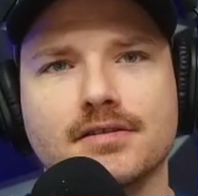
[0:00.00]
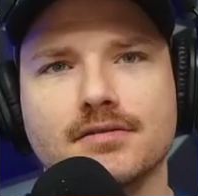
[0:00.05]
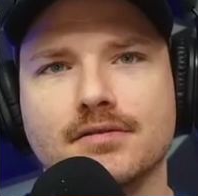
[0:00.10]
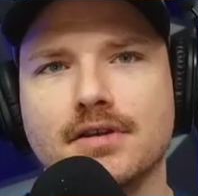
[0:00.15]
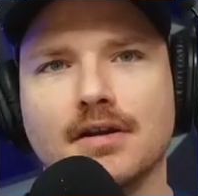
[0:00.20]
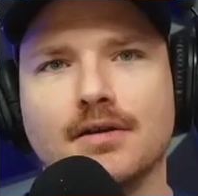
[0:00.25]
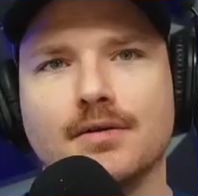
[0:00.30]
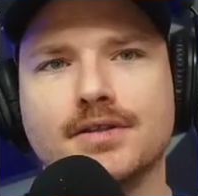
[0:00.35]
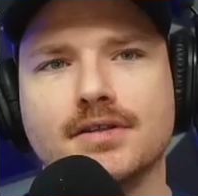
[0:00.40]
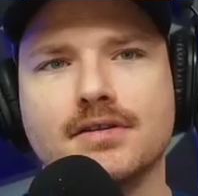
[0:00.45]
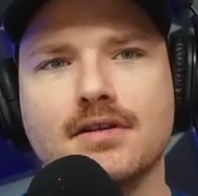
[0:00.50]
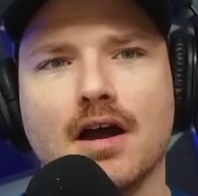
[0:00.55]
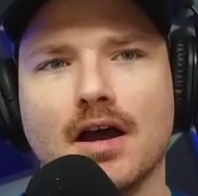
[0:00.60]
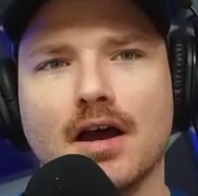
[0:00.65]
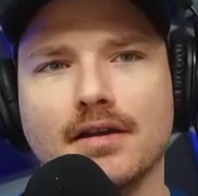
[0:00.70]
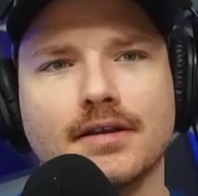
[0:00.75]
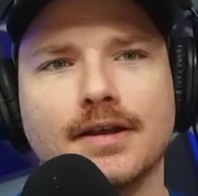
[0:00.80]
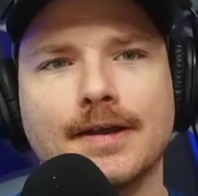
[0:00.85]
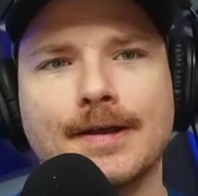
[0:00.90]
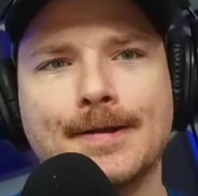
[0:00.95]
So, you know, it's not,
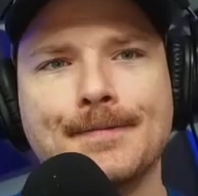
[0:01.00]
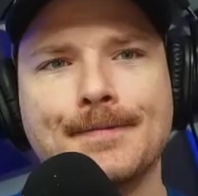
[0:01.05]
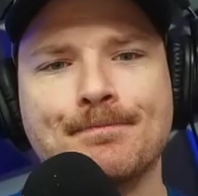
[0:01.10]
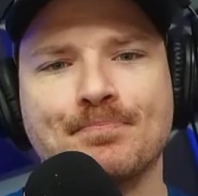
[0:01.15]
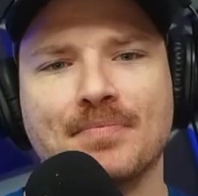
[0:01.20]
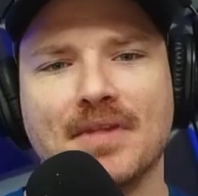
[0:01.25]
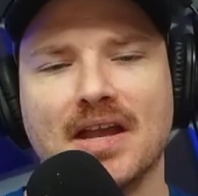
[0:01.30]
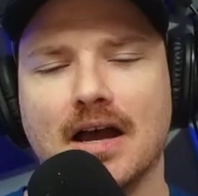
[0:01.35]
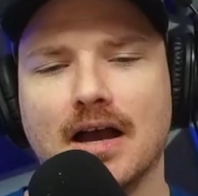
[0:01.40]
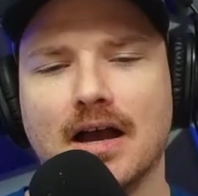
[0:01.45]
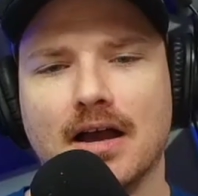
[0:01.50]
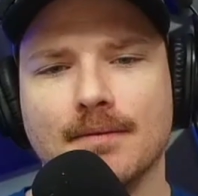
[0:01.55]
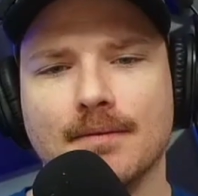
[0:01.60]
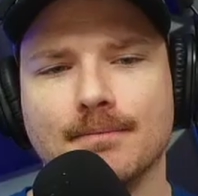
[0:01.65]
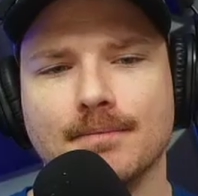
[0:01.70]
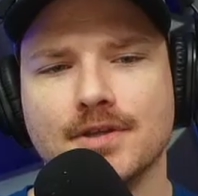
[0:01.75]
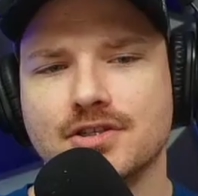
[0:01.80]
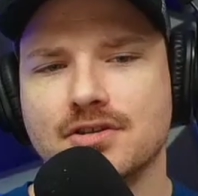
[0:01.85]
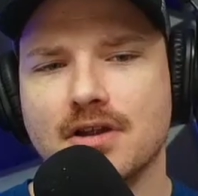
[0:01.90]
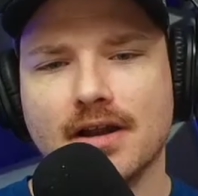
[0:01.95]
um,
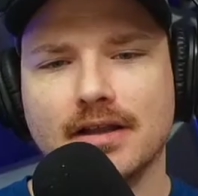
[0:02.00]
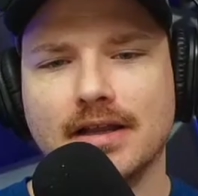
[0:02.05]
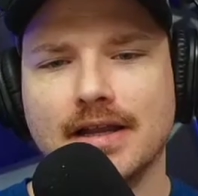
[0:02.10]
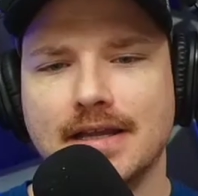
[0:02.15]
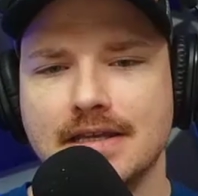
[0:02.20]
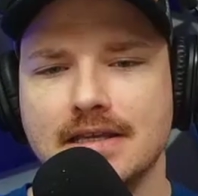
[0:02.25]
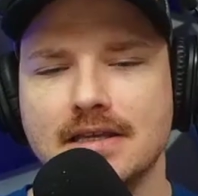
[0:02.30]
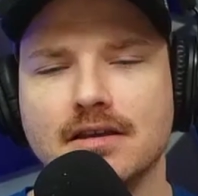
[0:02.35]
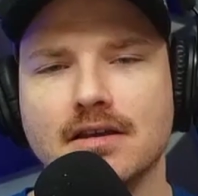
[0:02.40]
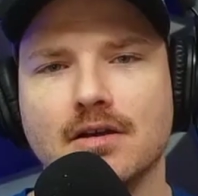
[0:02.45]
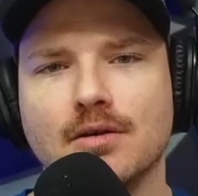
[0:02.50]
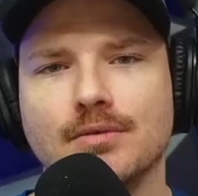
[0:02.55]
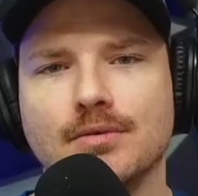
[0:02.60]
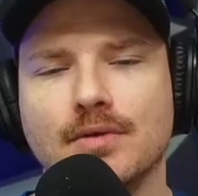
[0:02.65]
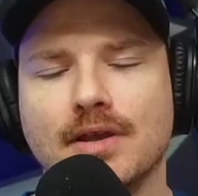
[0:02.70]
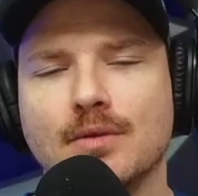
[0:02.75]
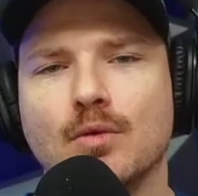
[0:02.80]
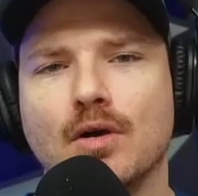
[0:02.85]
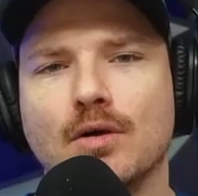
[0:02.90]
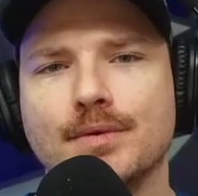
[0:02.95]
there's not a lot of ego in,
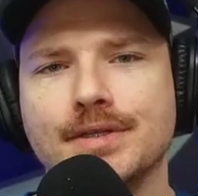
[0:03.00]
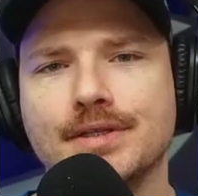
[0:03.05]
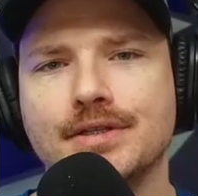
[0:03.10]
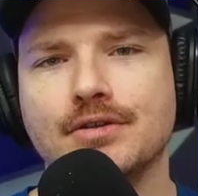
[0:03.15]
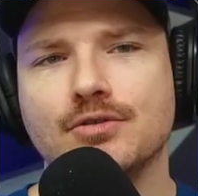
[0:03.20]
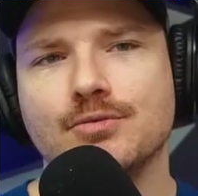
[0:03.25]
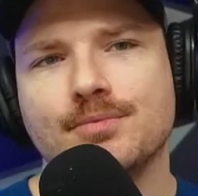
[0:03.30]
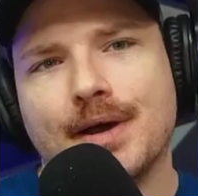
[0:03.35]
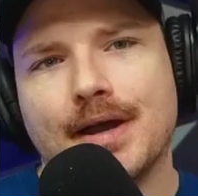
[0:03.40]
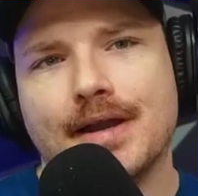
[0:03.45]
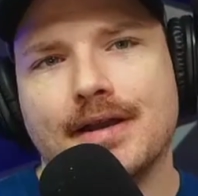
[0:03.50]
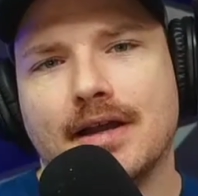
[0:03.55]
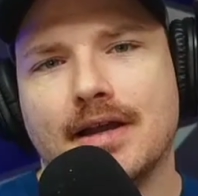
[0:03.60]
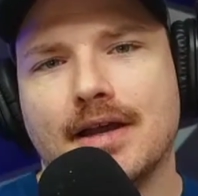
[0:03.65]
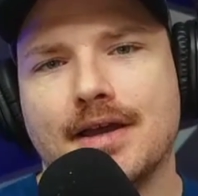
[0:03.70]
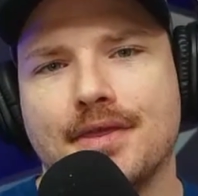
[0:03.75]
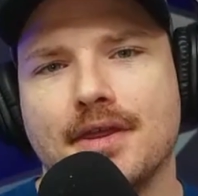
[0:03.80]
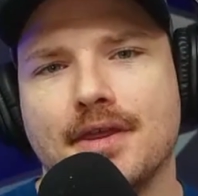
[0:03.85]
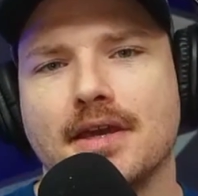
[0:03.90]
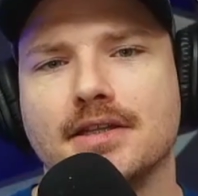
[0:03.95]
in what we do, but
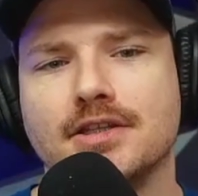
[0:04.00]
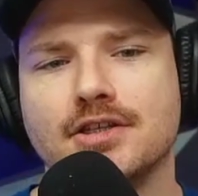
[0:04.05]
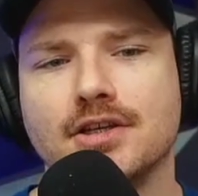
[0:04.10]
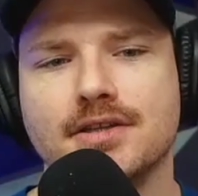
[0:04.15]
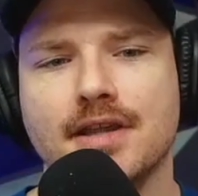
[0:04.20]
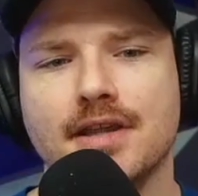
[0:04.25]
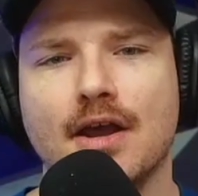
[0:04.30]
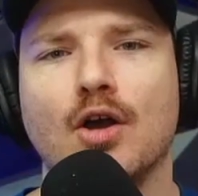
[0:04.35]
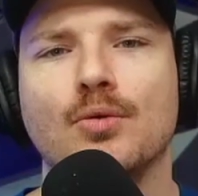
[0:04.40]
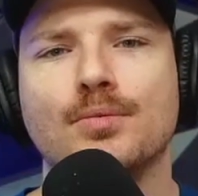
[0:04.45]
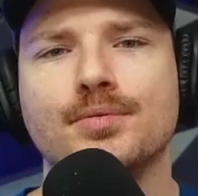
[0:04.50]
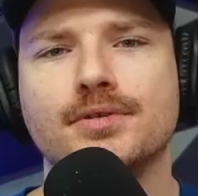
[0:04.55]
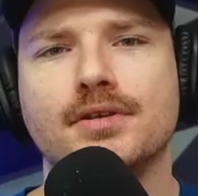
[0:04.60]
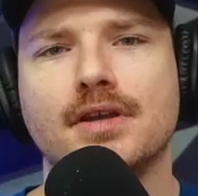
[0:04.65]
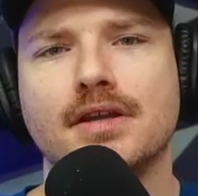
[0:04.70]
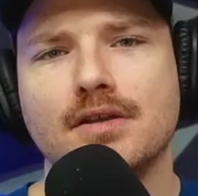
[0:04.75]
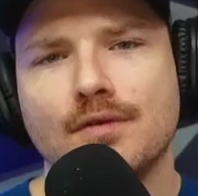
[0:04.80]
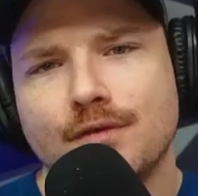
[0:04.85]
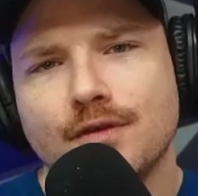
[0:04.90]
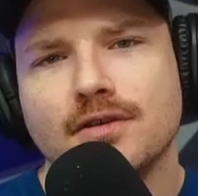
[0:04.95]
I think it just helps
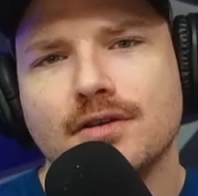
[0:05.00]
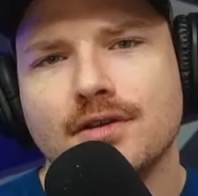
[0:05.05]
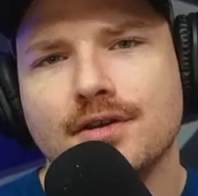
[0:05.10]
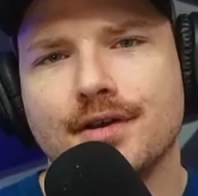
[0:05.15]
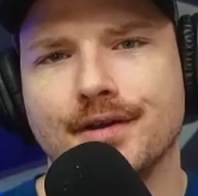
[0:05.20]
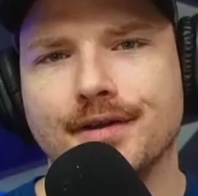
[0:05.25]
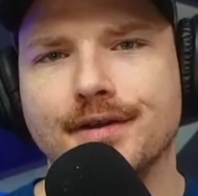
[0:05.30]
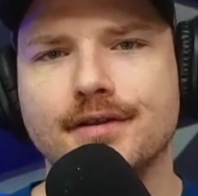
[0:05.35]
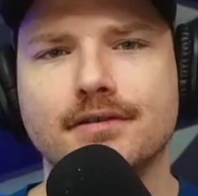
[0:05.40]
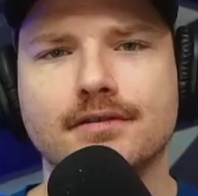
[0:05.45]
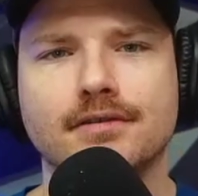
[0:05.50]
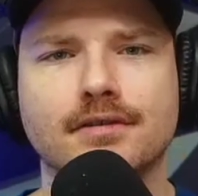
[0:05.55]
and you feel good.